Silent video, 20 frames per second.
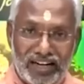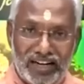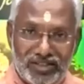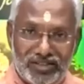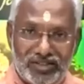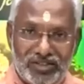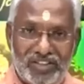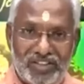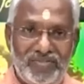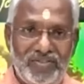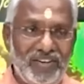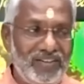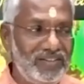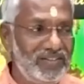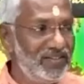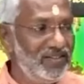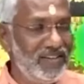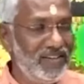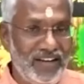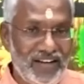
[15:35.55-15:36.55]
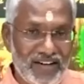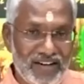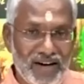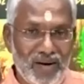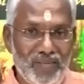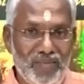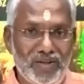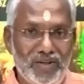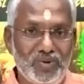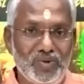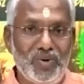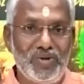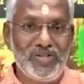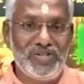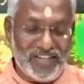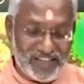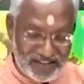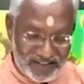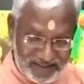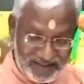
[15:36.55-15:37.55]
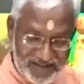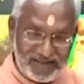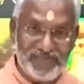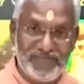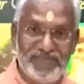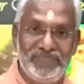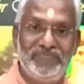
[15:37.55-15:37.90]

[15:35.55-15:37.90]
answer for Rama's questions.